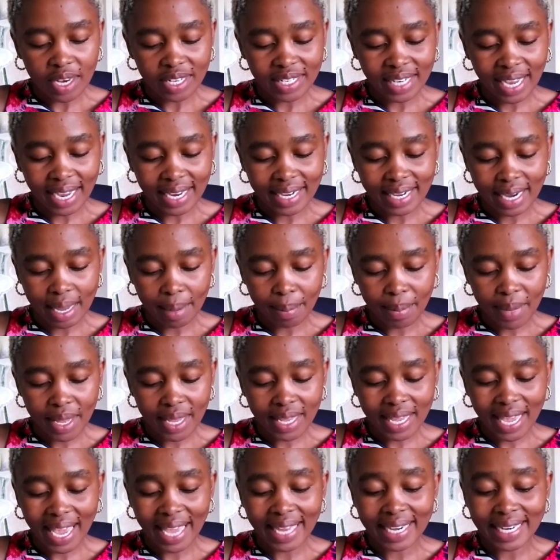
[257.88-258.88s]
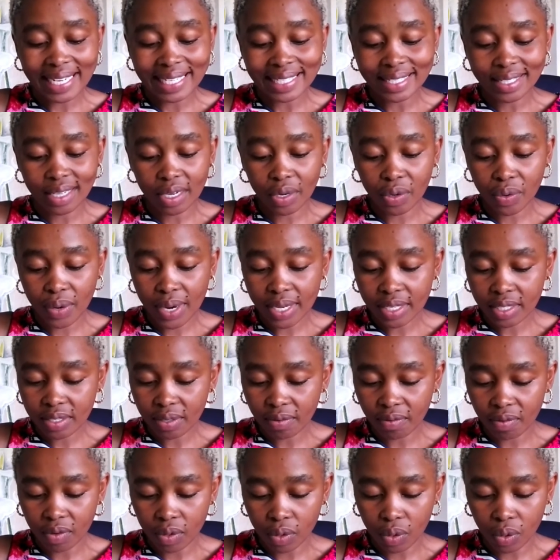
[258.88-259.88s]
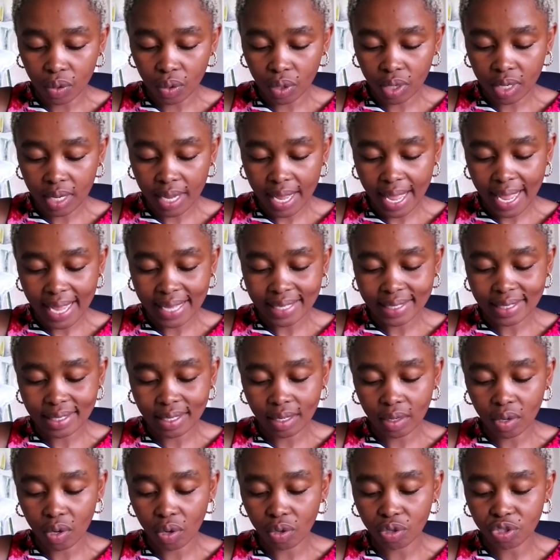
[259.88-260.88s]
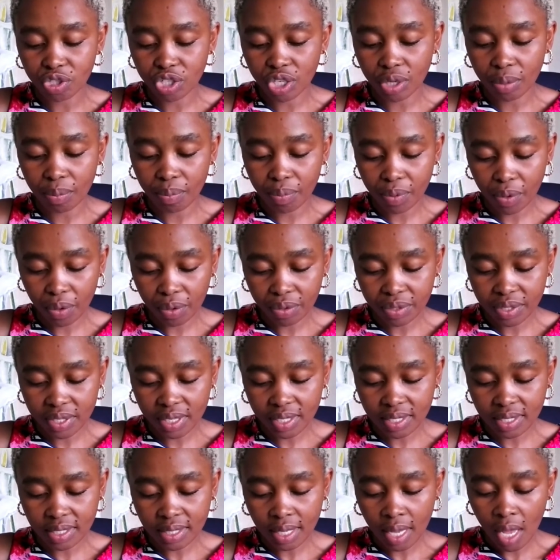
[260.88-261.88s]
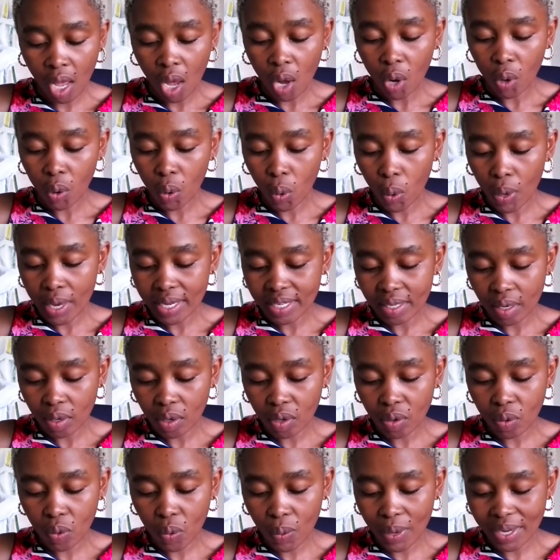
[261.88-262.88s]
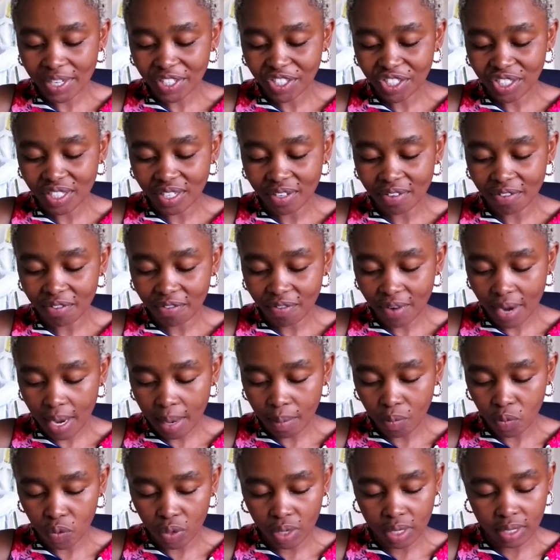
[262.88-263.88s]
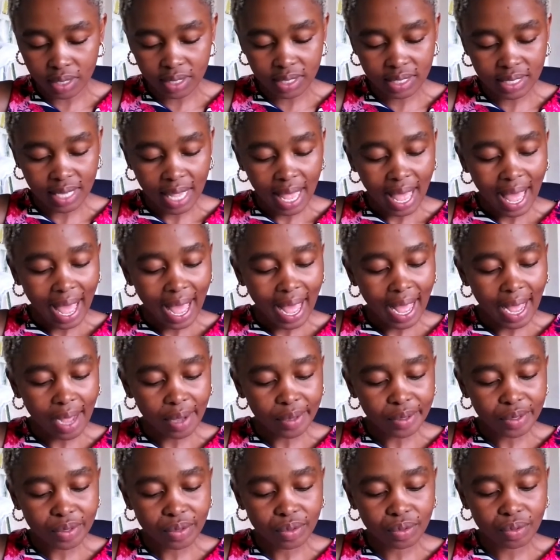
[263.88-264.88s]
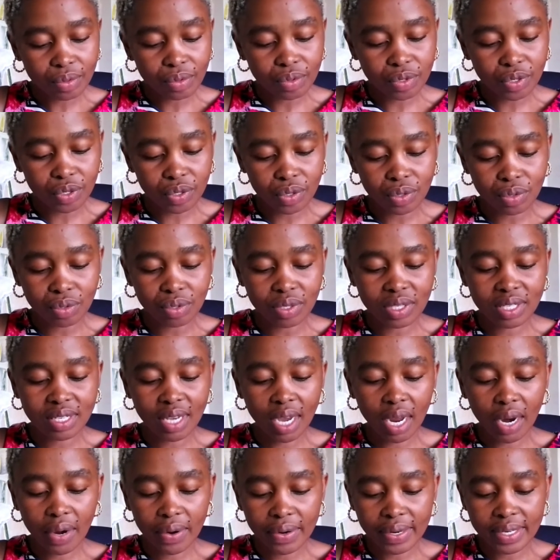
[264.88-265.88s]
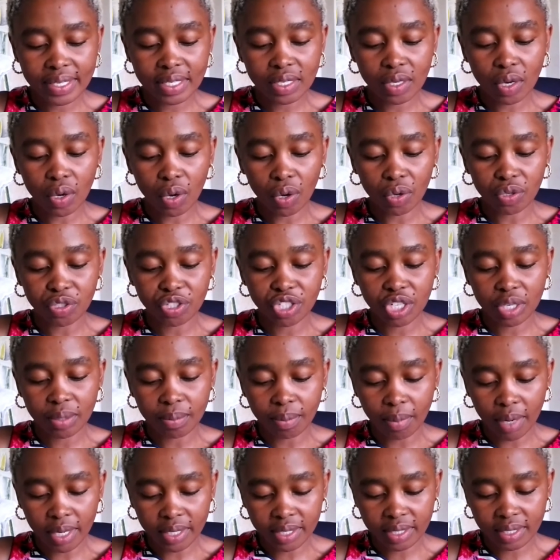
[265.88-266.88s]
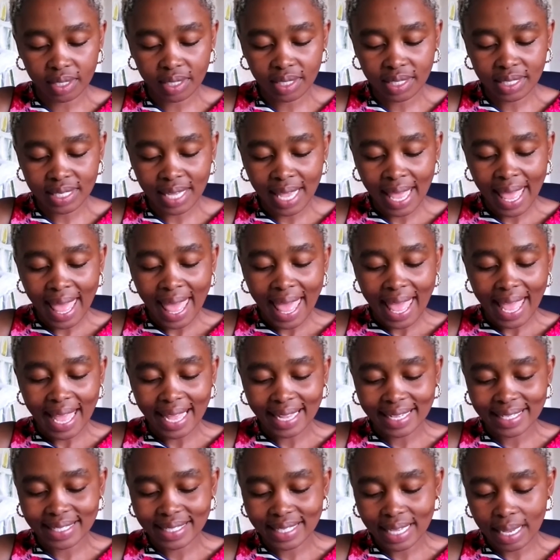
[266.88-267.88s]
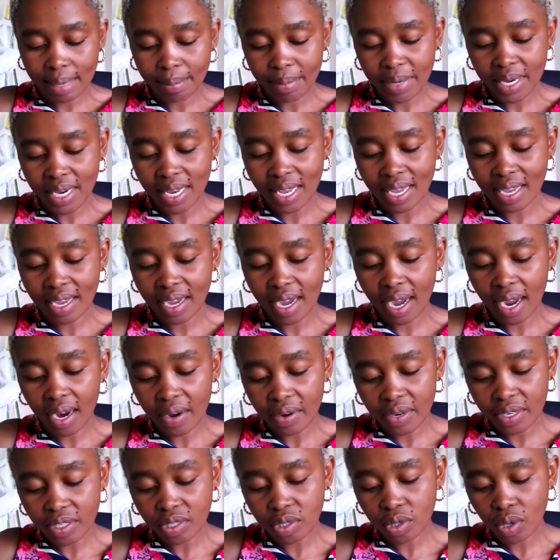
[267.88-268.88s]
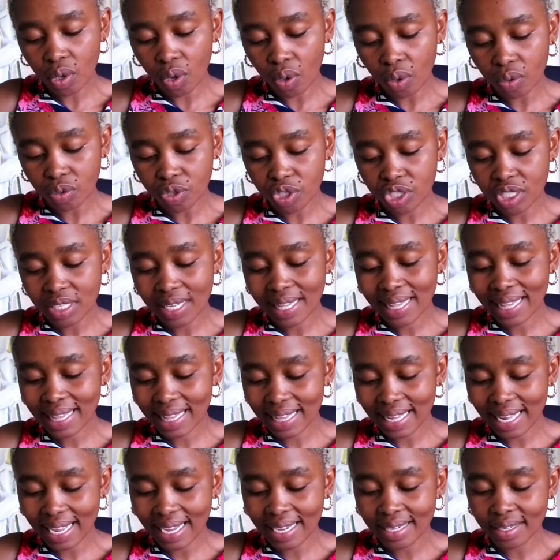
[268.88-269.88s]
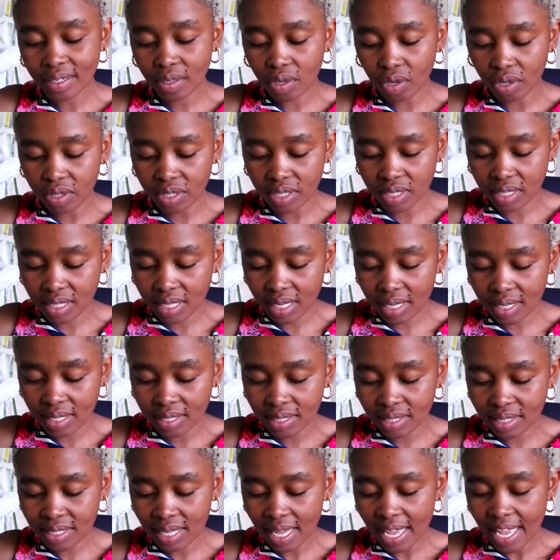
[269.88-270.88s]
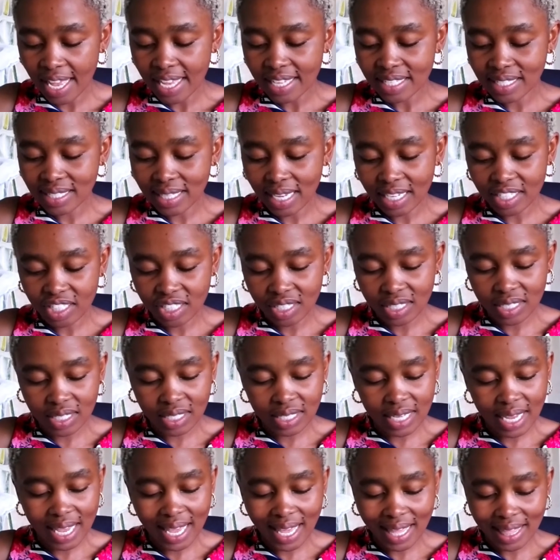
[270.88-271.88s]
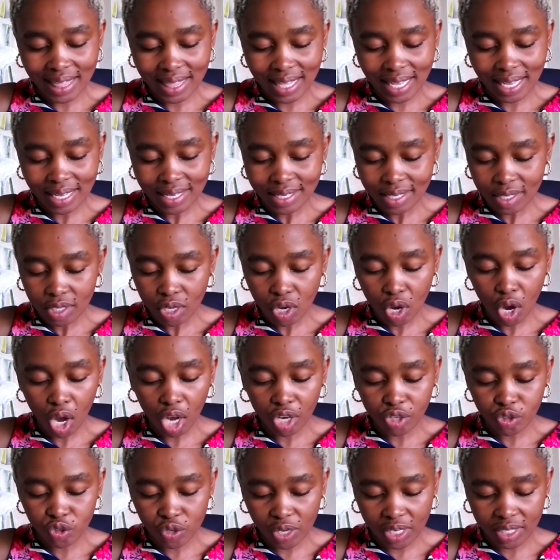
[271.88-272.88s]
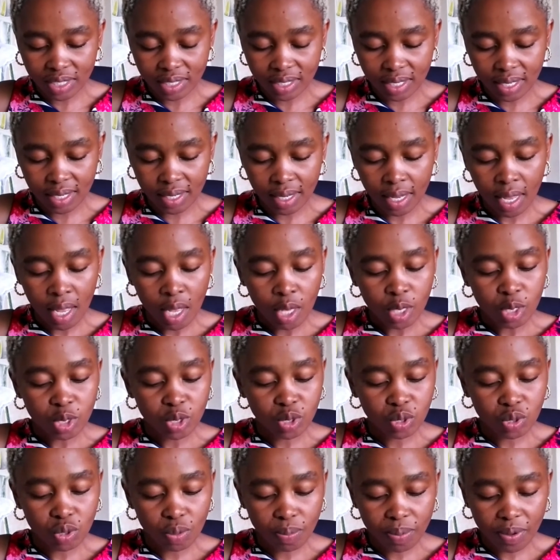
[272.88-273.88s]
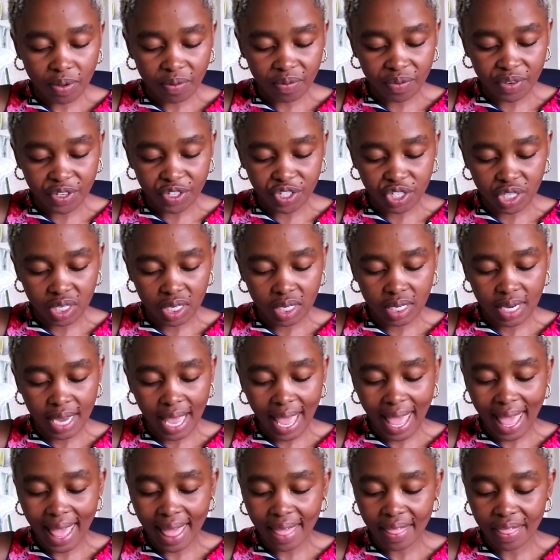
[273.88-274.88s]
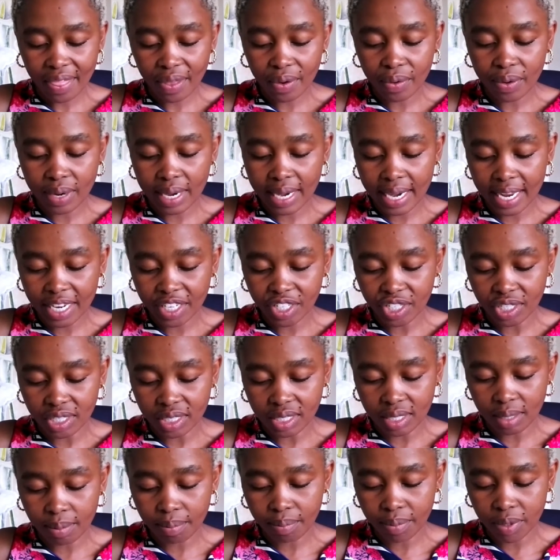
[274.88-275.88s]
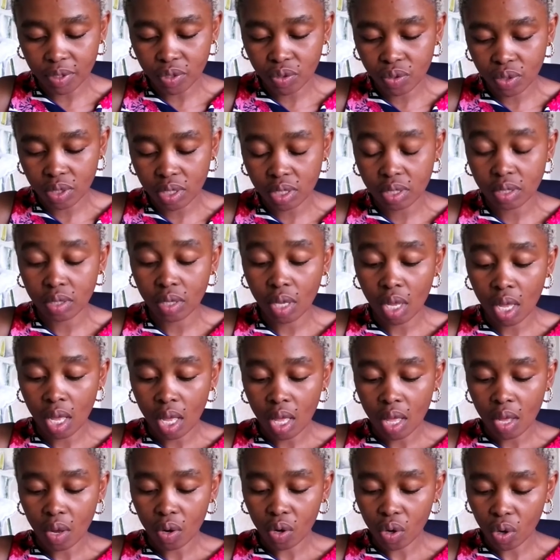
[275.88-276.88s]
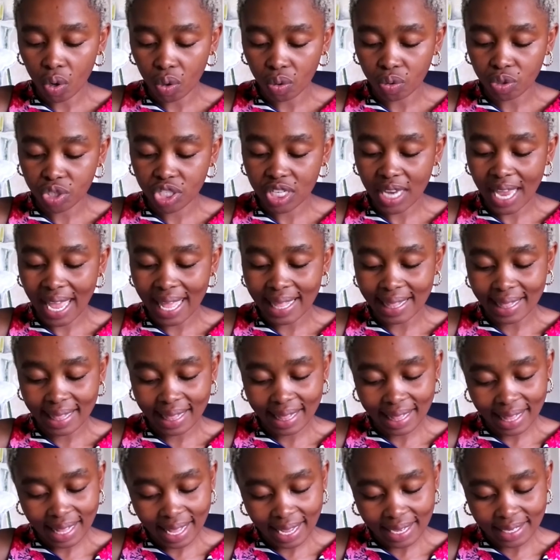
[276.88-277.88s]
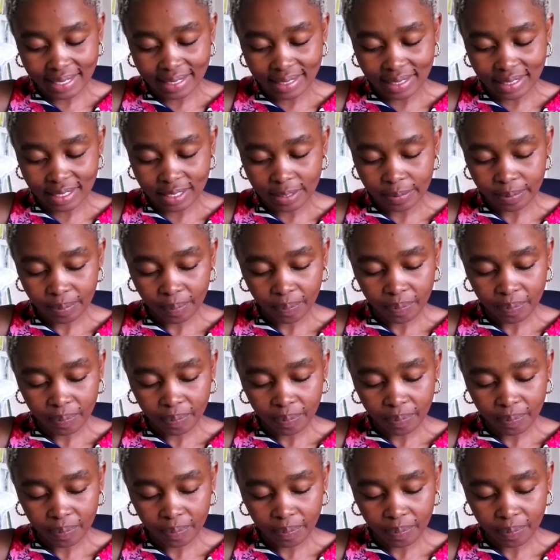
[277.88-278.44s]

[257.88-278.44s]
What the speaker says: dynamic, and integrative look at the coaching process, question frameworks, how to use current coaching models, examining current coach-client concerns such as ethics, contracting, supervision, and the relationship between coach and client.